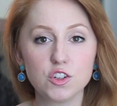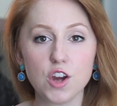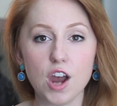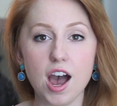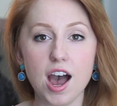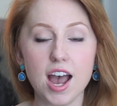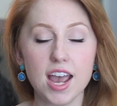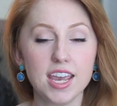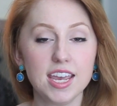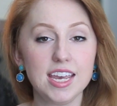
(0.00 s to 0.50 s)

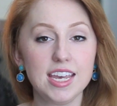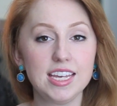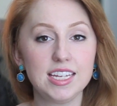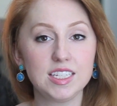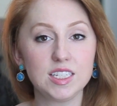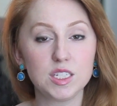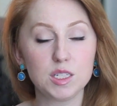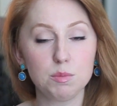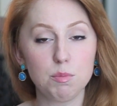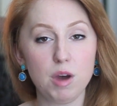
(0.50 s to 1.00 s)
Chai
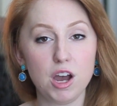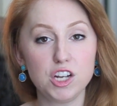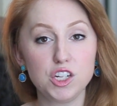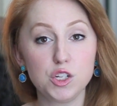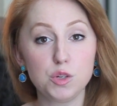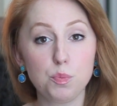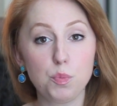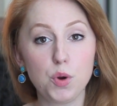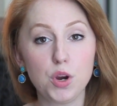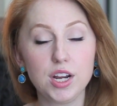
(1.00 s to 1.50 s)
is
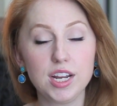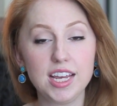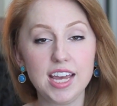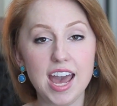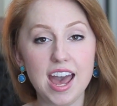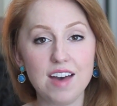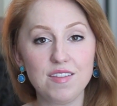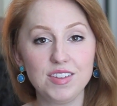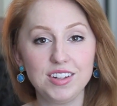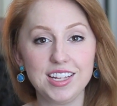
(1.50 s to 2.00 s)
smudged pretty
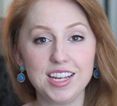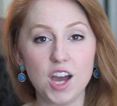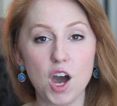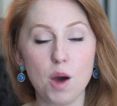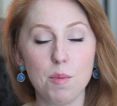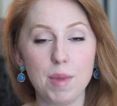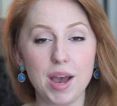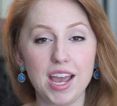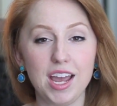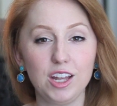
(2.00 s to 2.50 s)
heavily
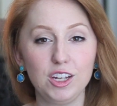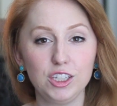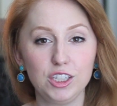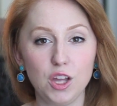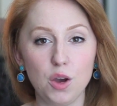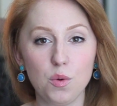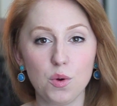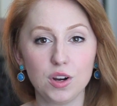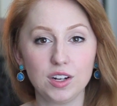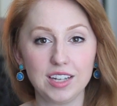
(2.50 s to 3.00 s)
on my
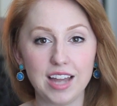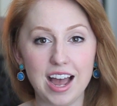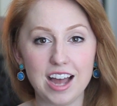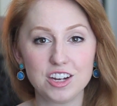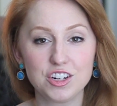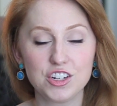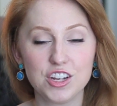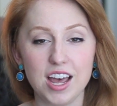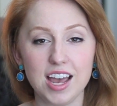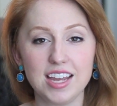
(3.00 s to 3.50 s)
lower
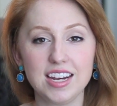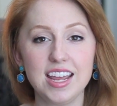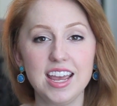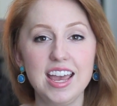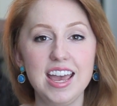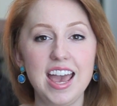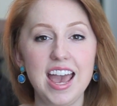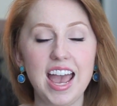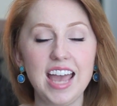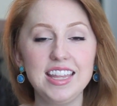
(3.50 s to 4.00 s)
lash line.
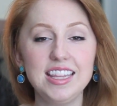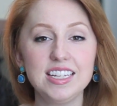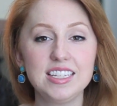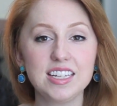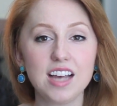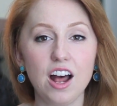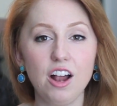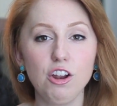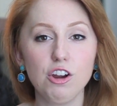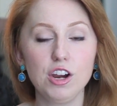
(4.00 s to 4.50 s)
And
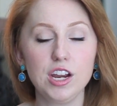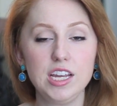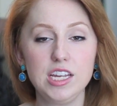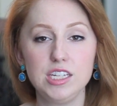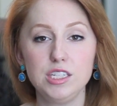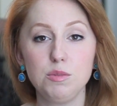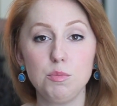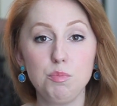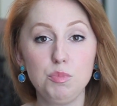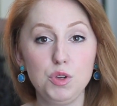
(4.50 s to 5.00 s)
this color
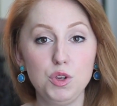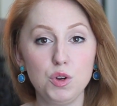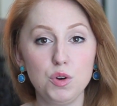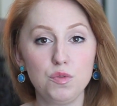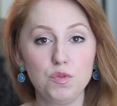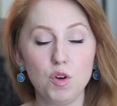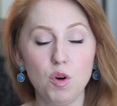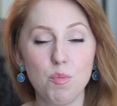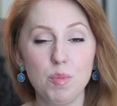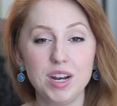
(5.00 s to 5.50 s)
is
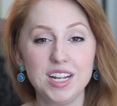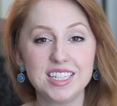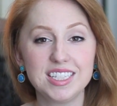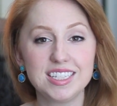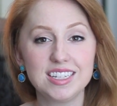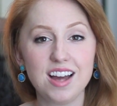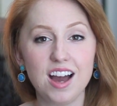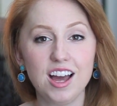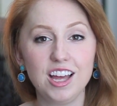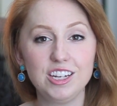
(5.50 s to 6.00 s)
beautiful, but
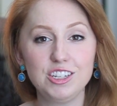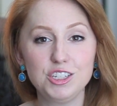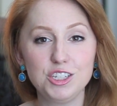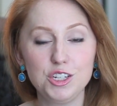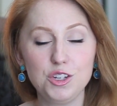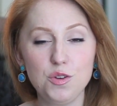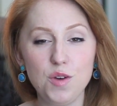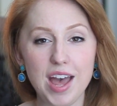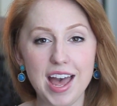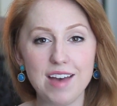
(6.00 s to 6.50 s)
it's not
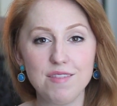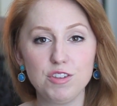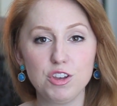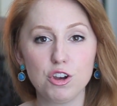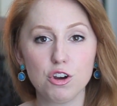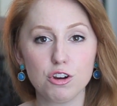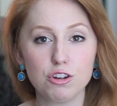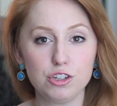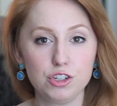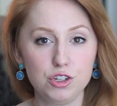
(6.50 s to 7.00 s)
too
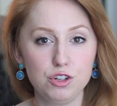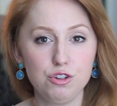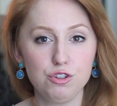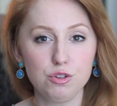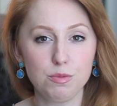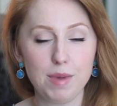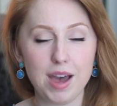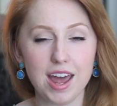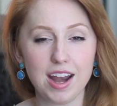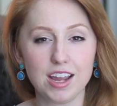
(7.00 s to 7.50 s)
heavy or too
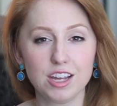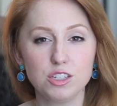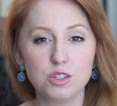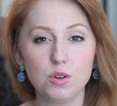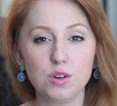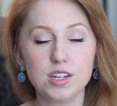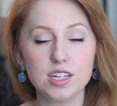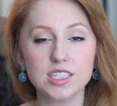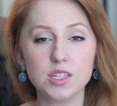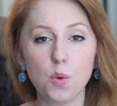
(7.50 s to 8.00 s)
dramatic,
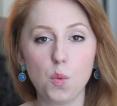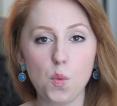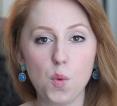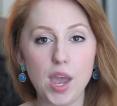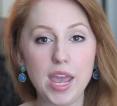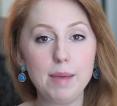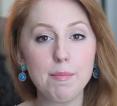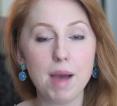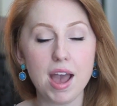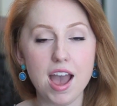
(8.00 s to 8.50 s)
so it doesn't
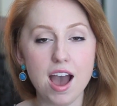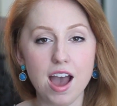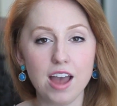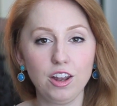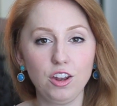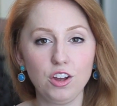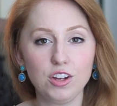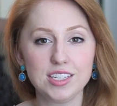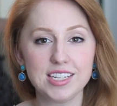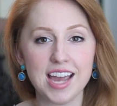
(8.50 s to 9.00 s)
weigh my
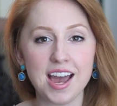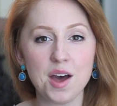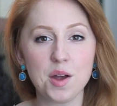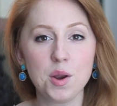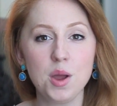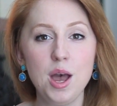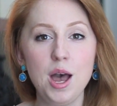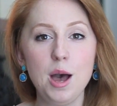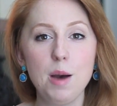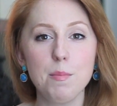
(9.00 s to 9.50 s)
eye look
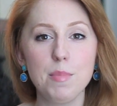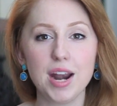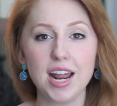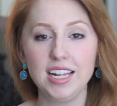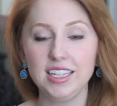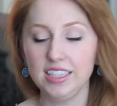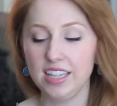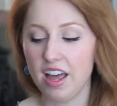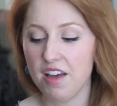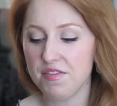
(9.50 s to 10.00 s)
down. But
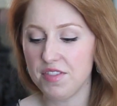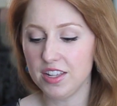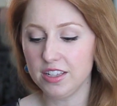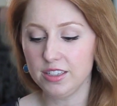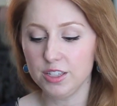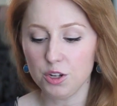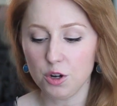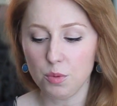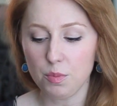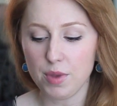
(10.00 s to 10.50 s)
I love the
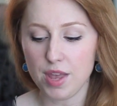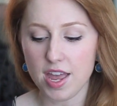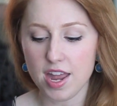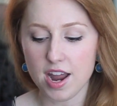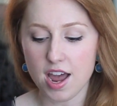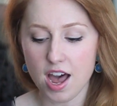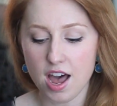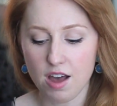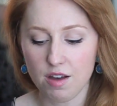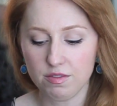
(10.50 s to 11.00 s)
little
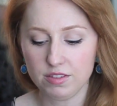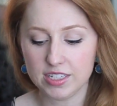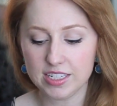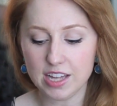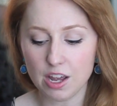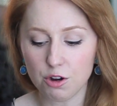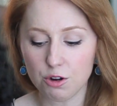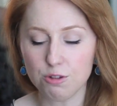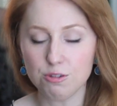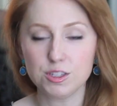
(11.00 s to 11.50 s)
bit of
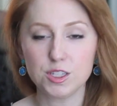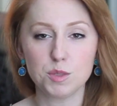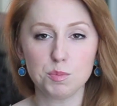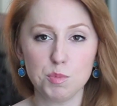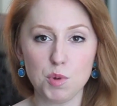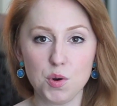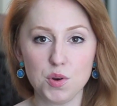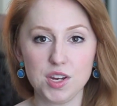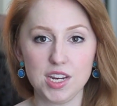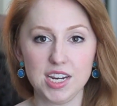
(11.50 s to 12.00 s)
subtle
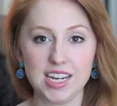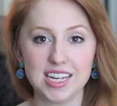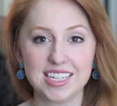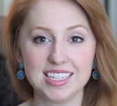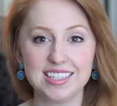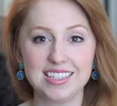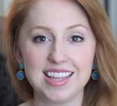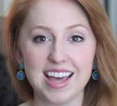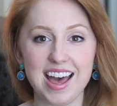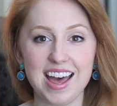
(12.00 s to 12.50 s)

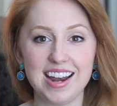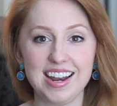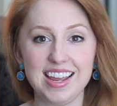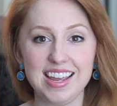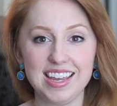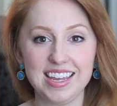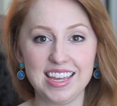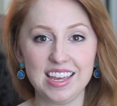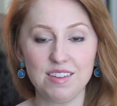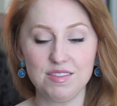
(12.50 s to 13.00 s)
smokiness that
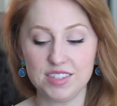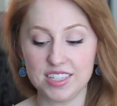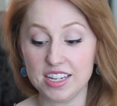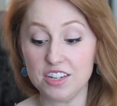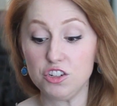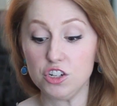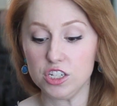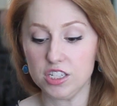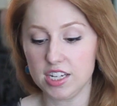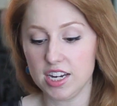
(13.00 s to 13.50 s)
it gives
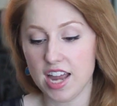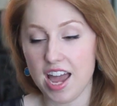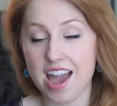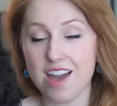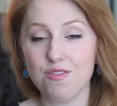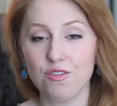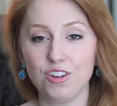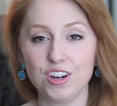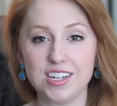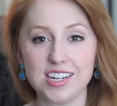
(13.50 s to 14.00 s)
just an
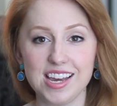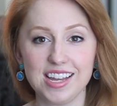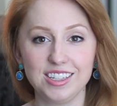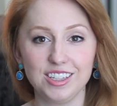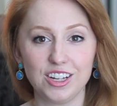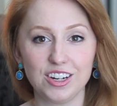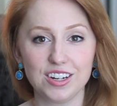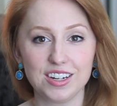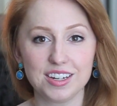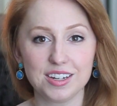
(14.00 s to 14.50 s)
everyday
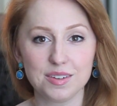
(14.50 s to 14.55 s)
look.